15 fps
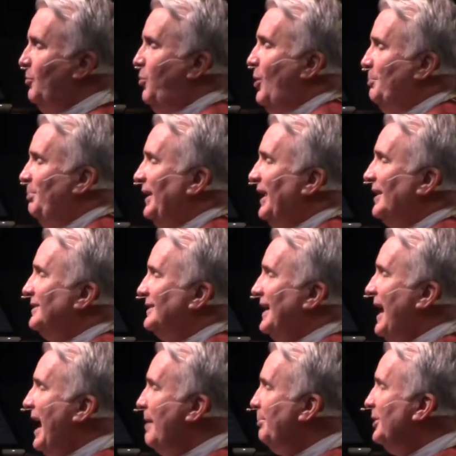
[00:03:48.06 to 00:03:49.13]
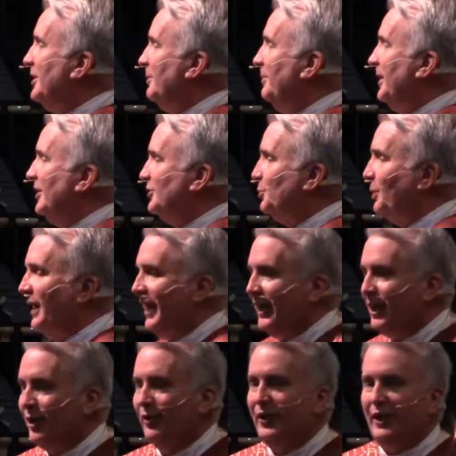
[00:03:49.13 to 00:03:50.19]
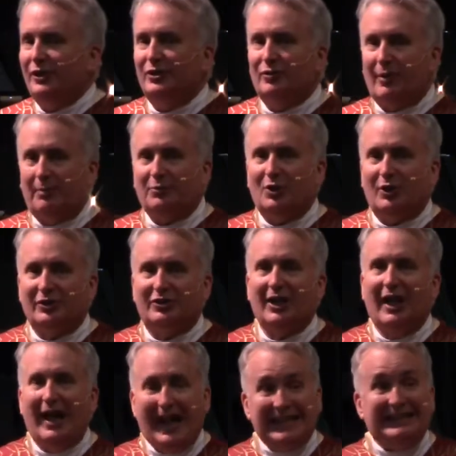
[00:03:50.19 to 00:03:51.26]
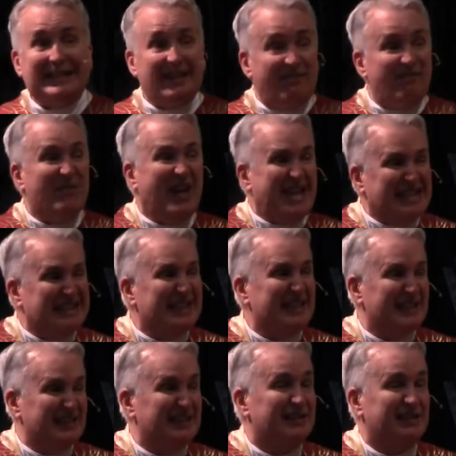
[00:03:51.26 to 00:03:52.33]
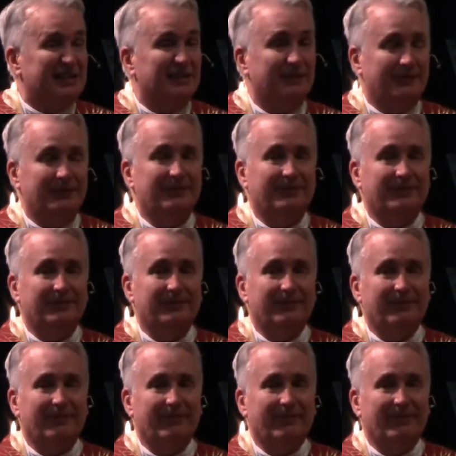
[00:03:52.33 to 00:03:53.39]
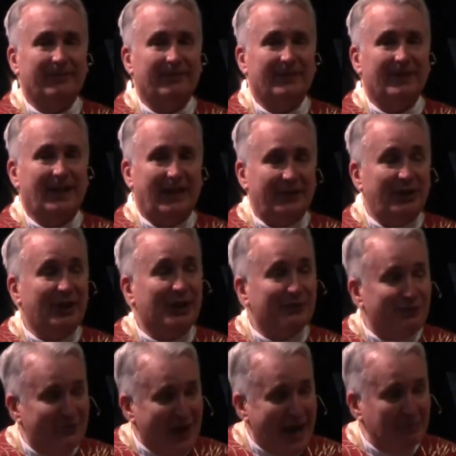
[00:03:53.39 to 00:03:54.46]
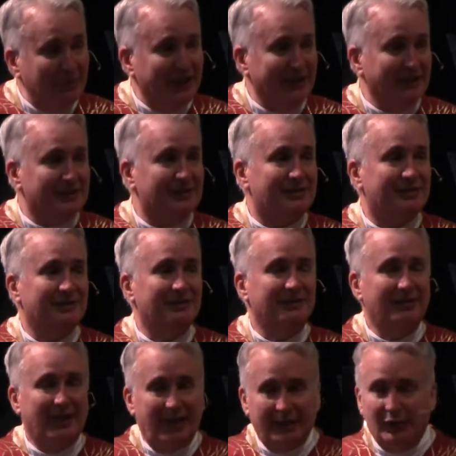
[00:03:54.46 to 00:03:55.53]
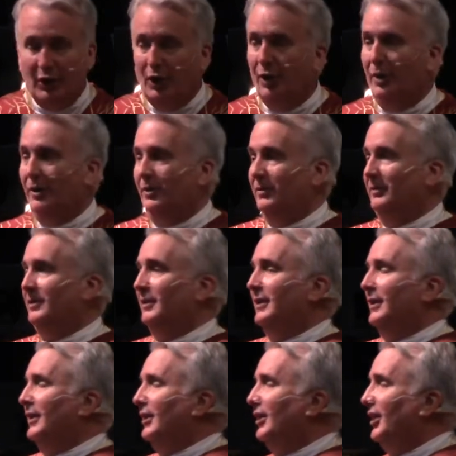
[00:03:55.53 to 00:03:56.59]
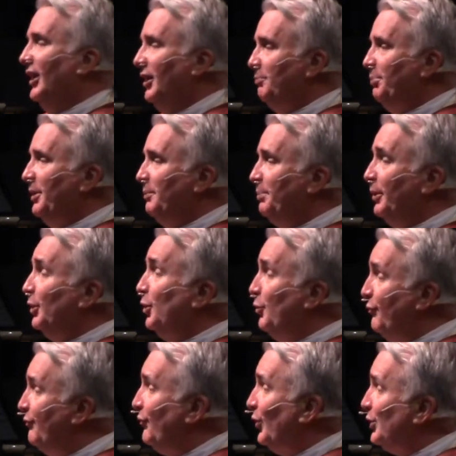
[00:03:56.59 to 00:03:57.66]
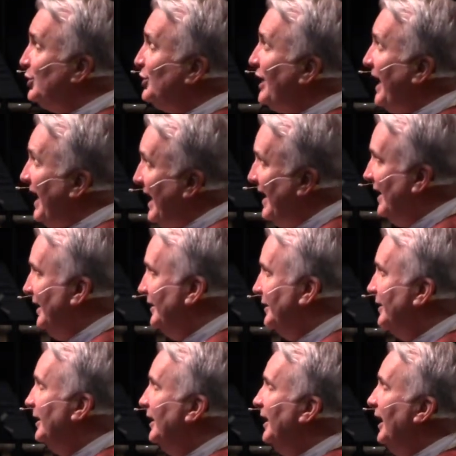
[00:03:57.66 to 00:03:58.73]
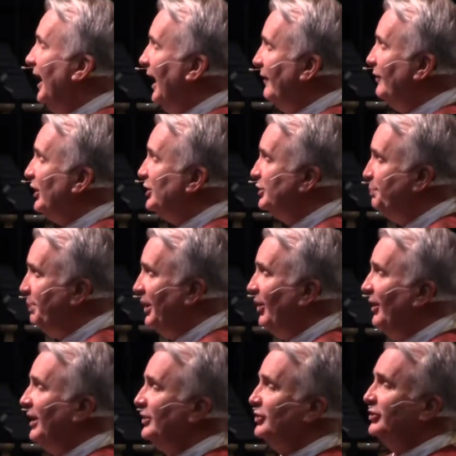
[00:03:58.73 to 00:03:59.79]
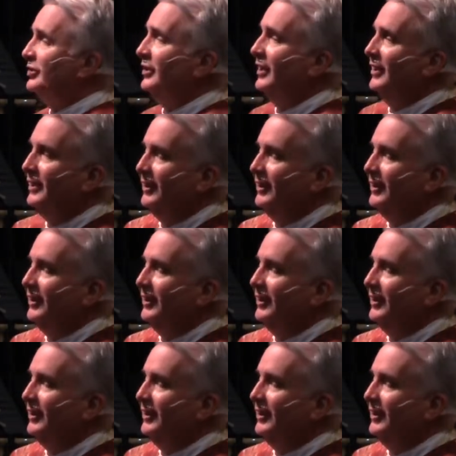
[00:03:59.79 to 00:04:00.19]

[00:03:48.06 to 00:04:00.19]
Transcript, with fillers: what begins to happen to me is when I hear these scriptures, I see faces. I think of families I know and people who firsthand have experienced